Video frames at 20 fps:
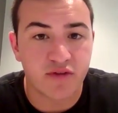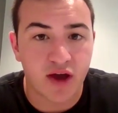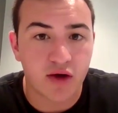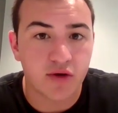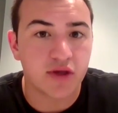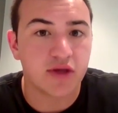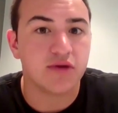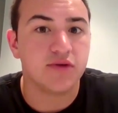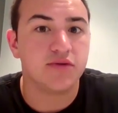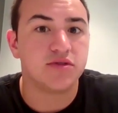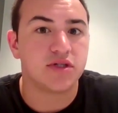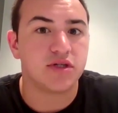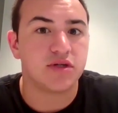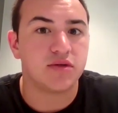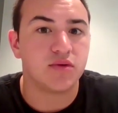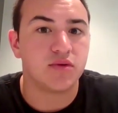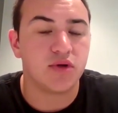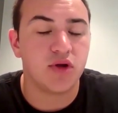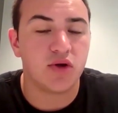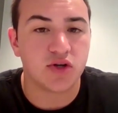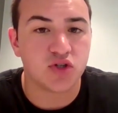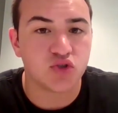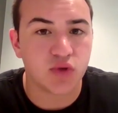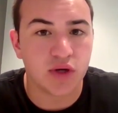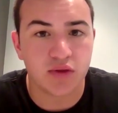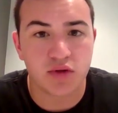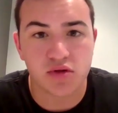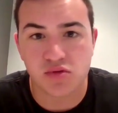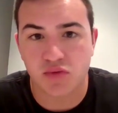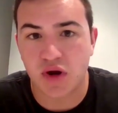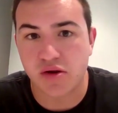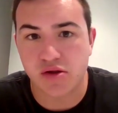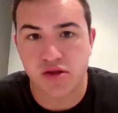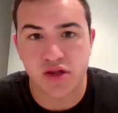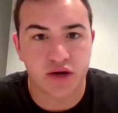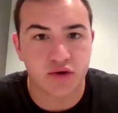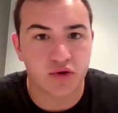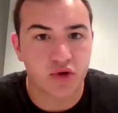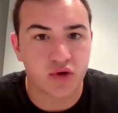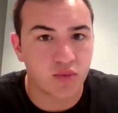values, and you can trade those around
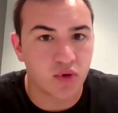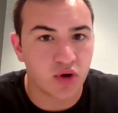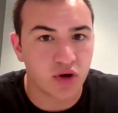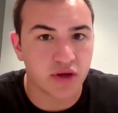secondary